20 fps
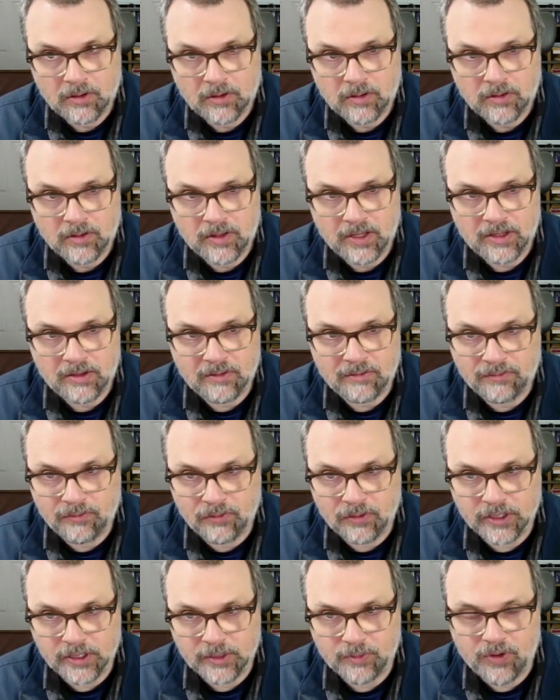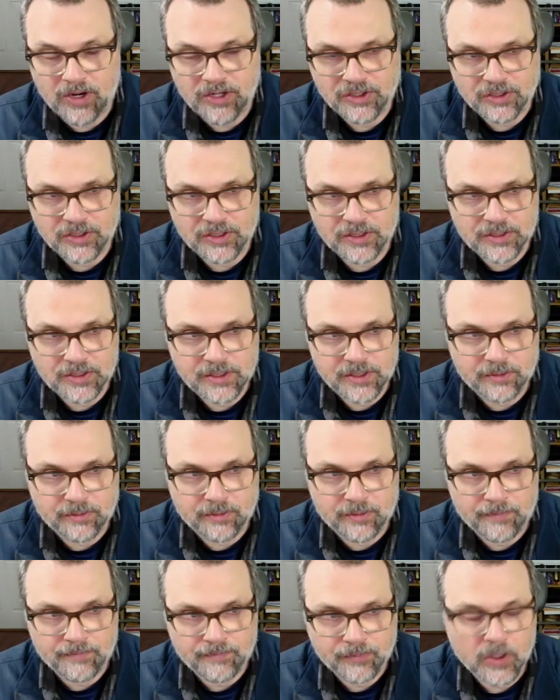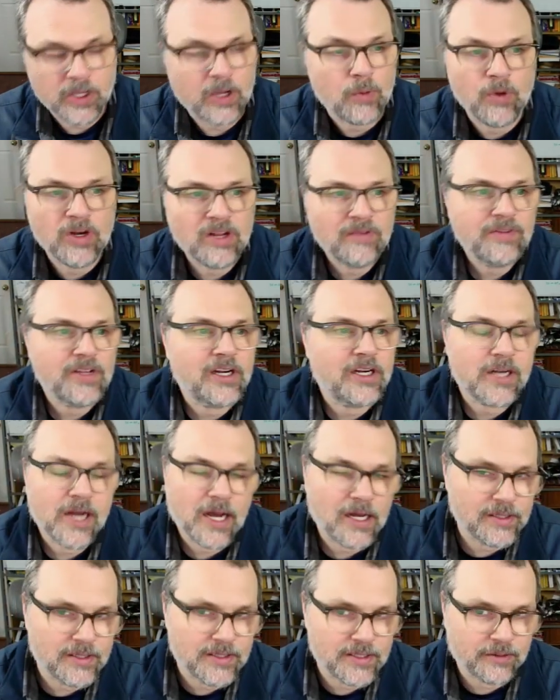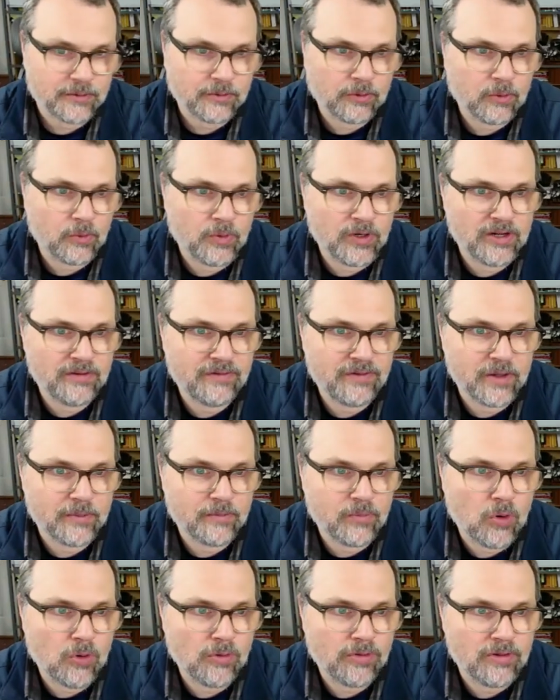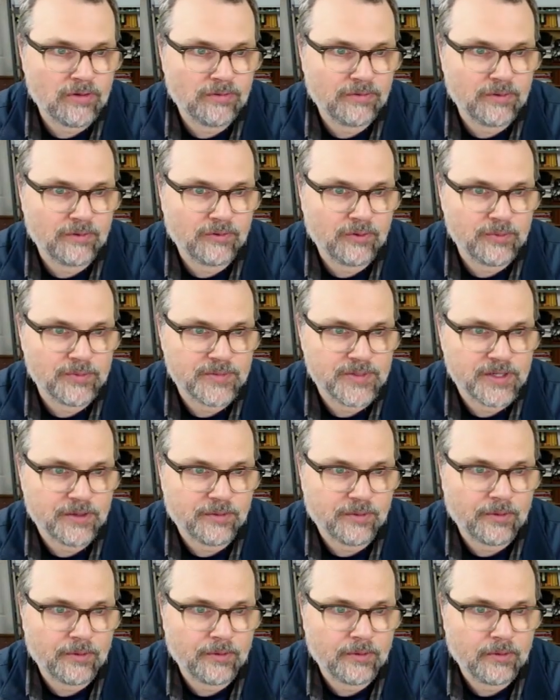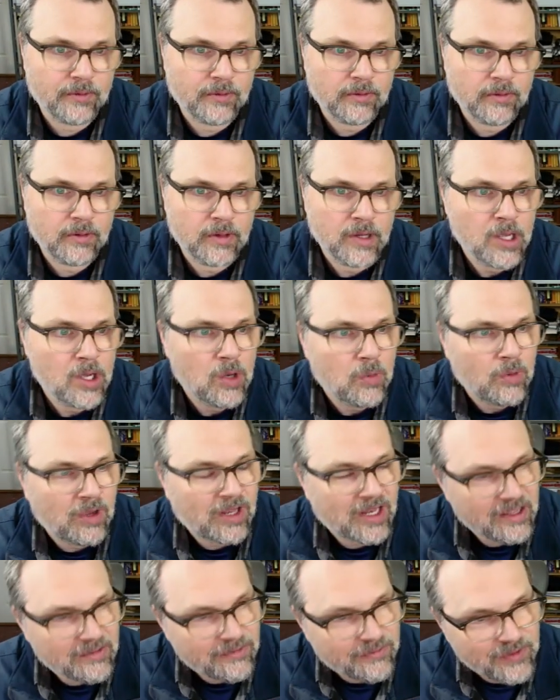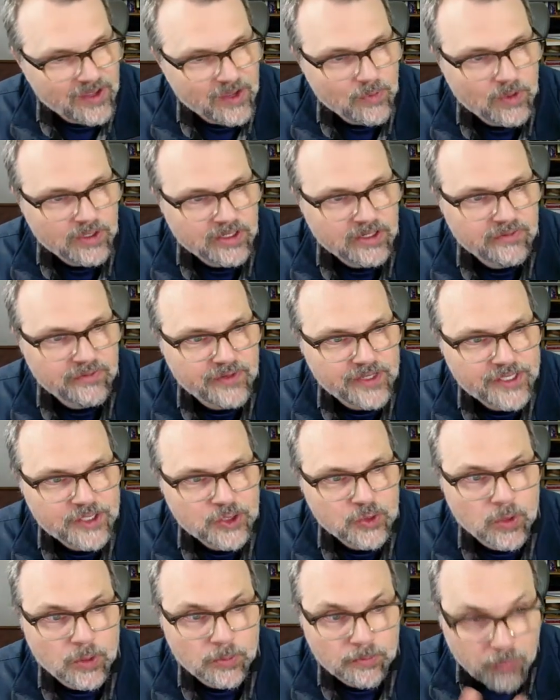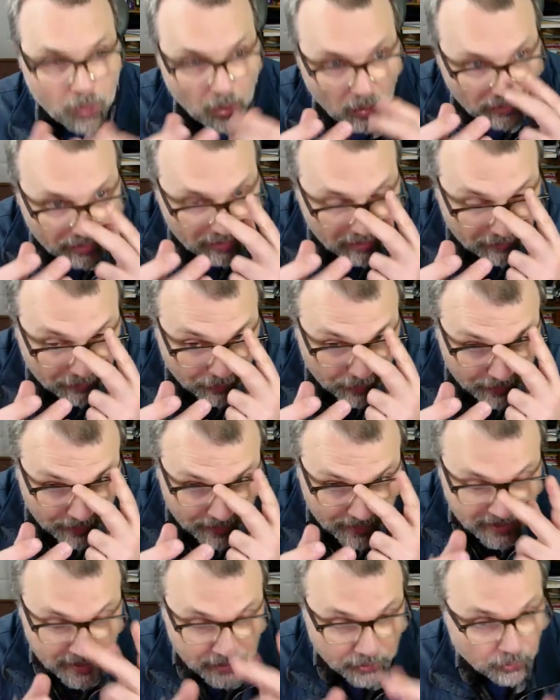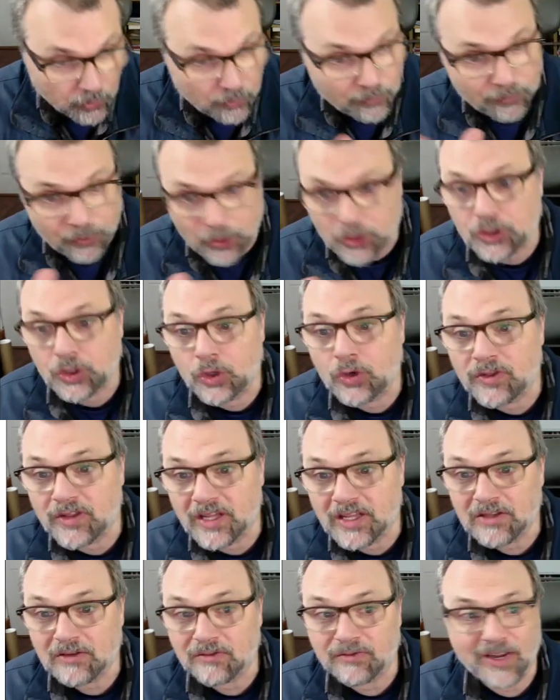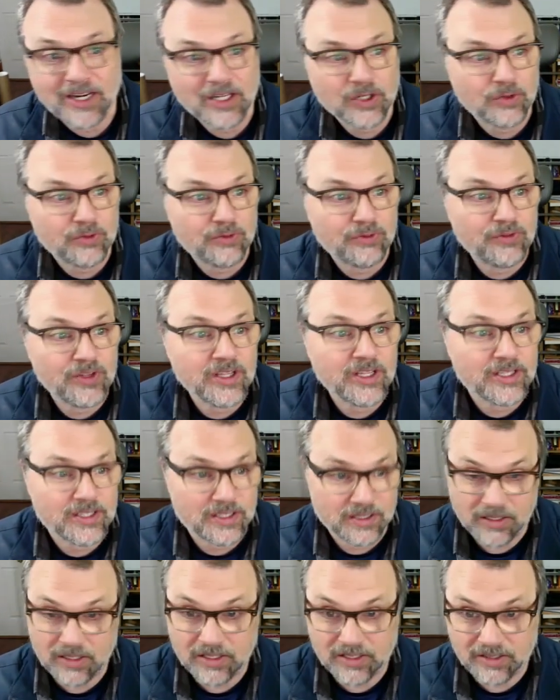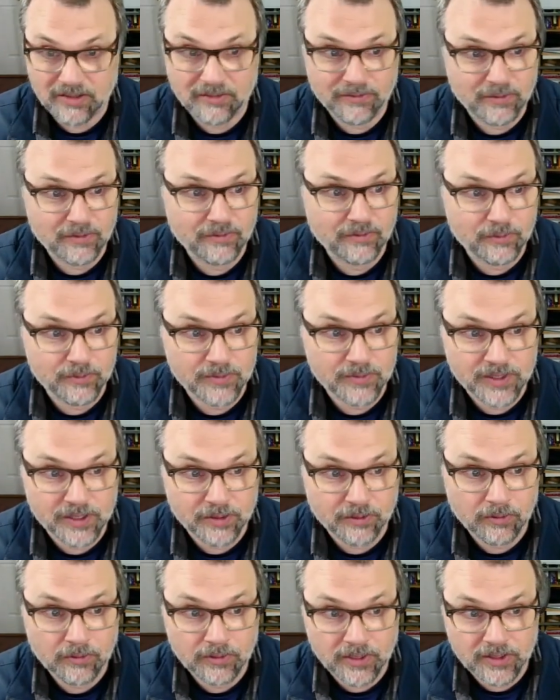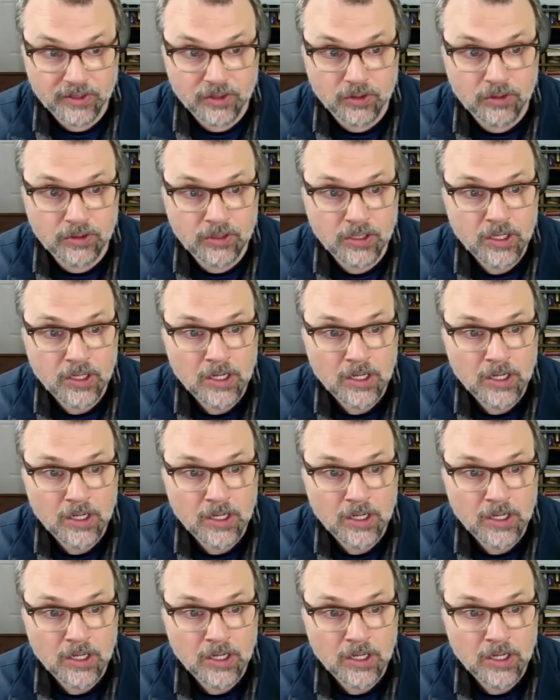that the full expression is 0. Okay, what if they're not 0? What if they're both different from 0? Well, if V1 and V2 are both different than 0, for sure, then the vector V is different from 0. That's good.